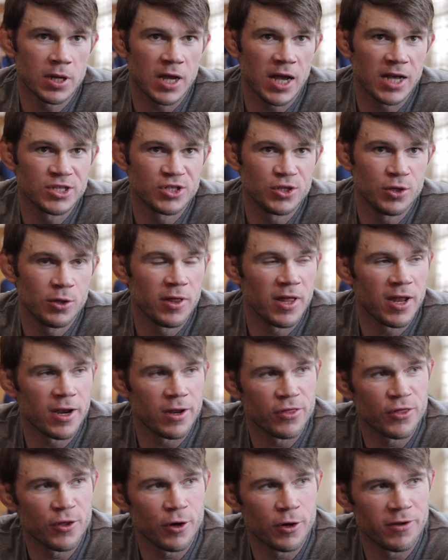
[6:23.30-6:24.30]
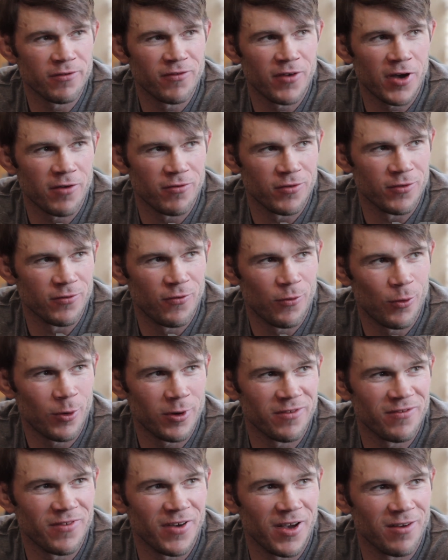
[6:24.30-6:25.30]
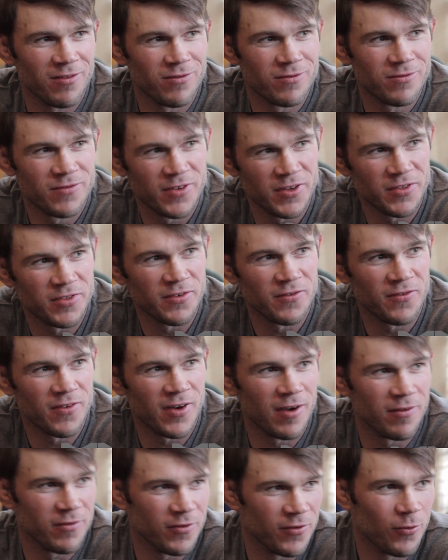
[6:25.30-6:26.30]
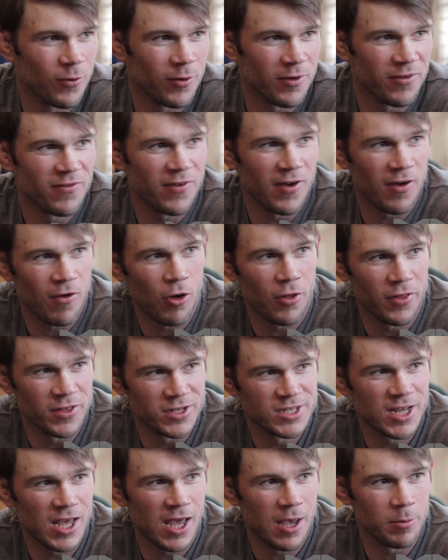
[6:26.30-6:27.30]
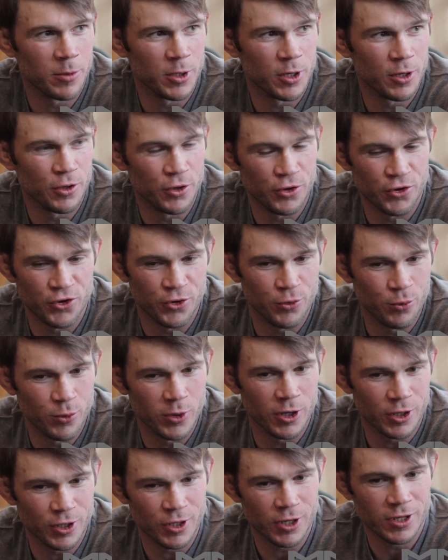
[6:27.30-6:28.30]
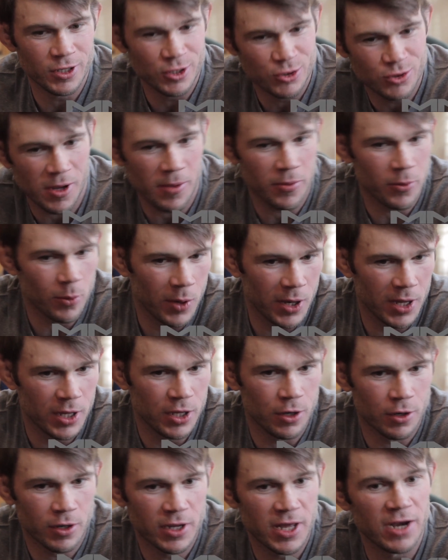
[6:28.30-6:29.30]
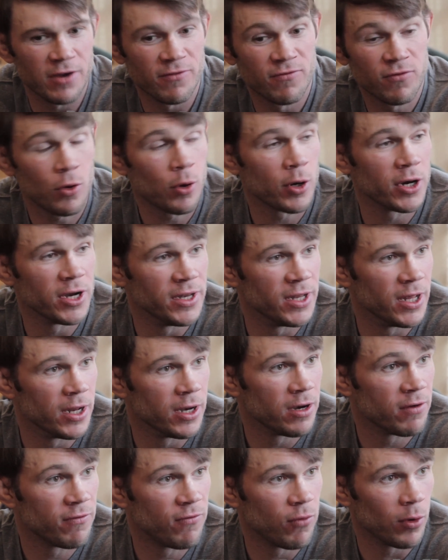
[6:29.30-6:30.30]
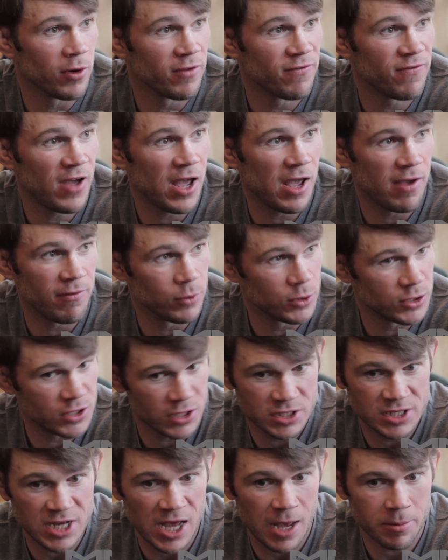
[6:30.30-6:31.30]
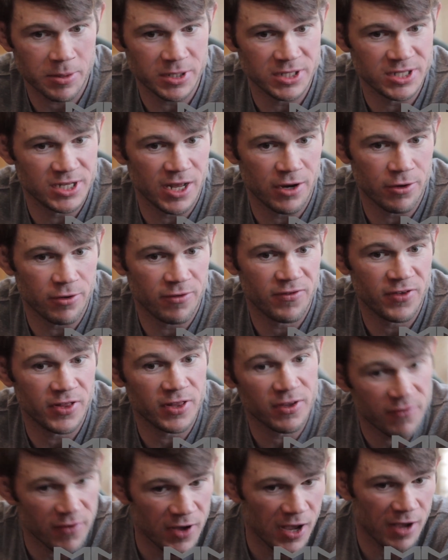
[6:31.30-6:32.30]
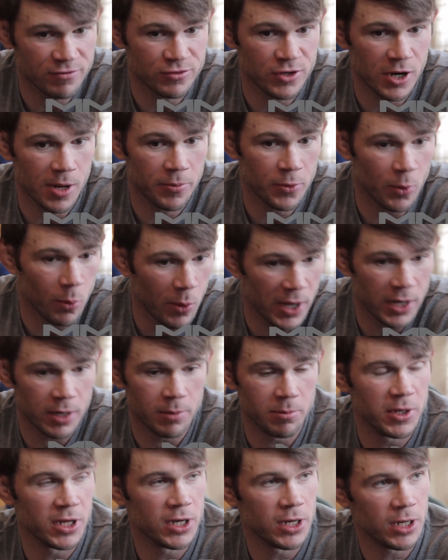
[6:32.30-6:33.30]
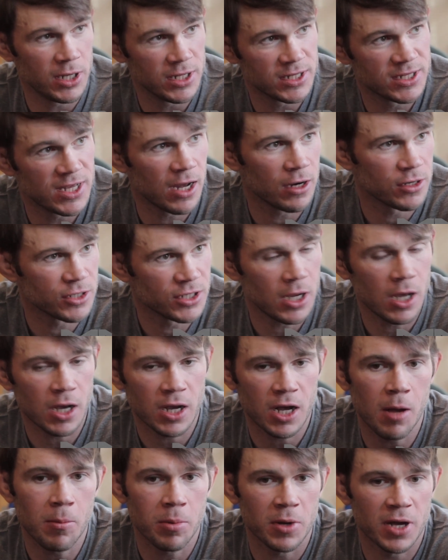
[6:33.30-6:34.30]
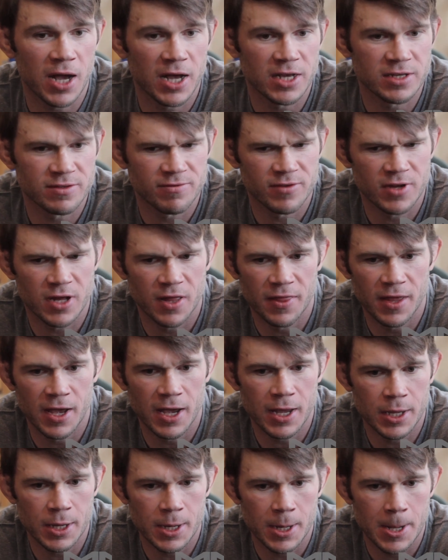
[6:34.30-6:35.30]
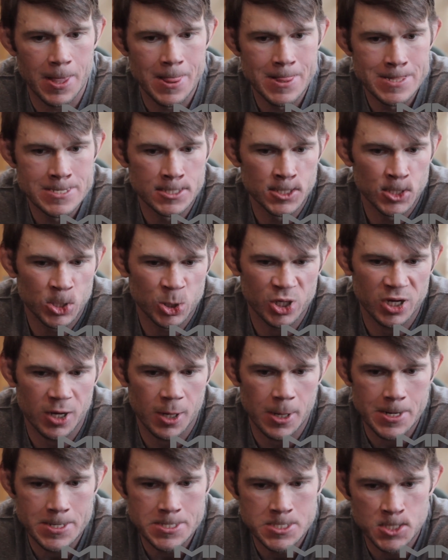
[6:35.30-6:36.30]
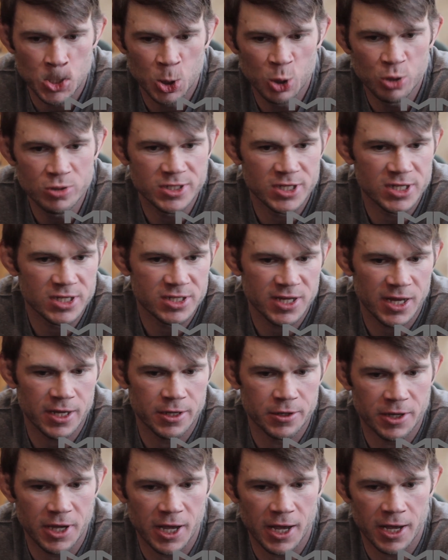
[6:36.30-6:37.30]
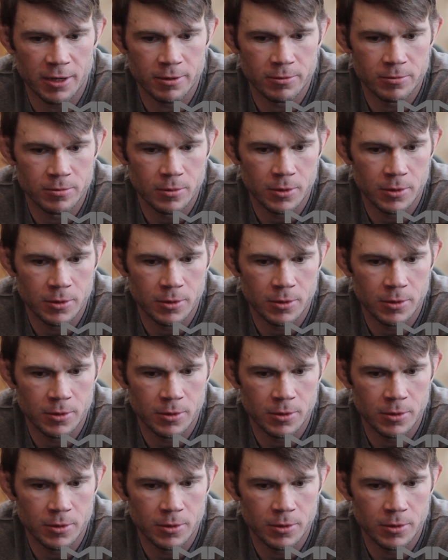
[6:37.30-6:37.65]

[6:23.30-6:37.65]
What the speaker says: Guys do that at 35 and 45, 55 to 45 all the time. You know, you're real good, you drop the weight. You know, Kenny Florian did it at 45. It was a top contender at 55, dropped the weight immediately, title shot. A couple guys have done that, you know. So who's to say you can't?